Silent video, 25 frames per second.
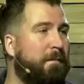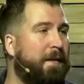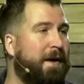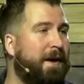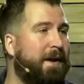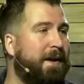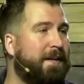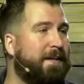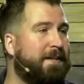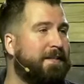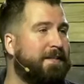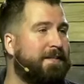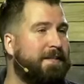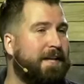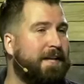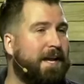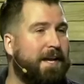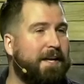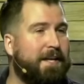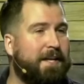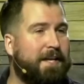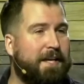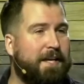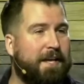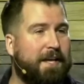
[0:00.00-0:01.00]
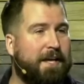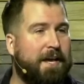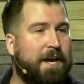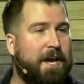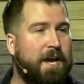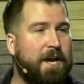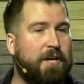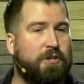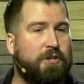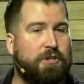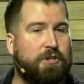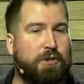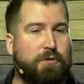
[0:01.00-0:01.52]
but instead he
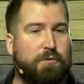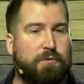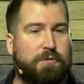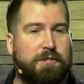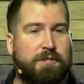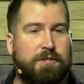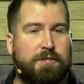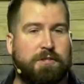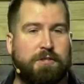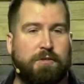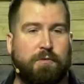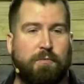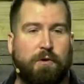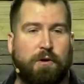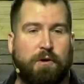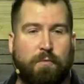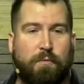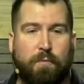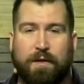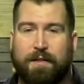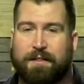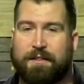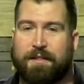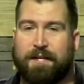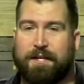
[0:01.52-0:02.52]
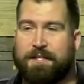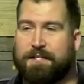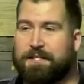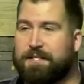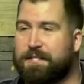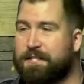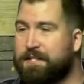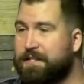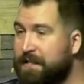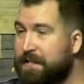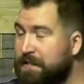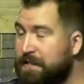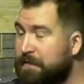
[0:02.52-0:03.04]
chooses to work with us.
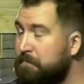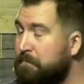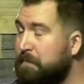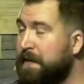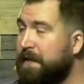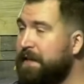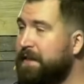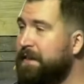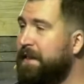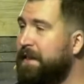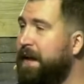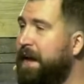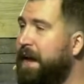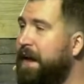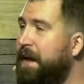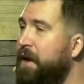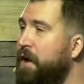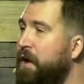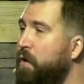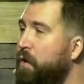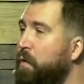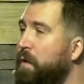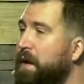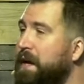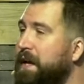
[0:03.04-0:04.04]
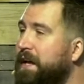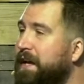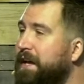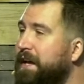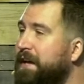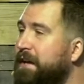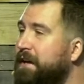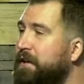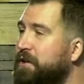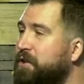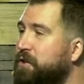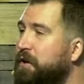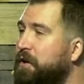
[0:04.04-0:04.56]
It doesn't mean that we
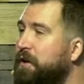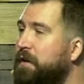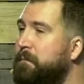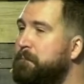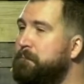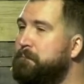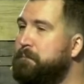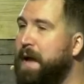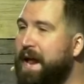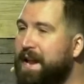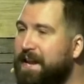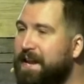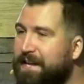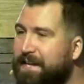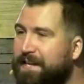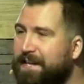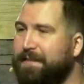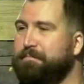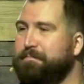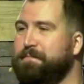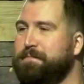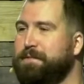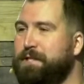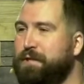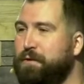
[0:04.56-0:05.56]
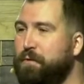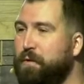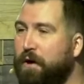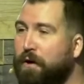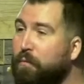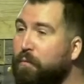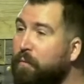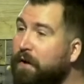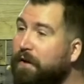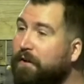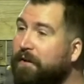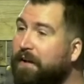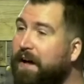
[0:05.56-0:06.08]
can sort of bend him to our
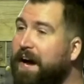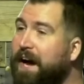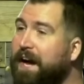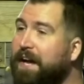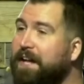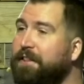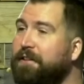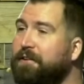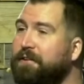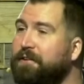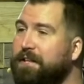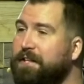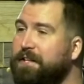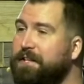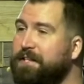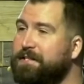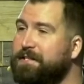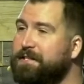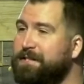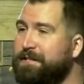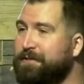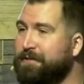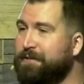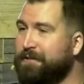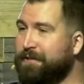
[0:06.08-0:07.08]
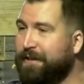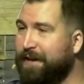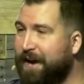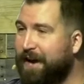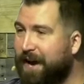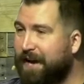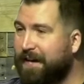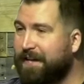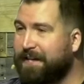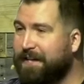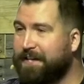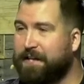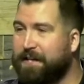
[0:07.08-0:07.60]
will either. He's still
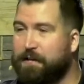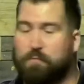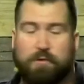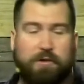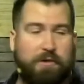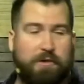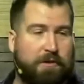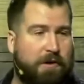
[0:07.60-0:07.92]
God. He will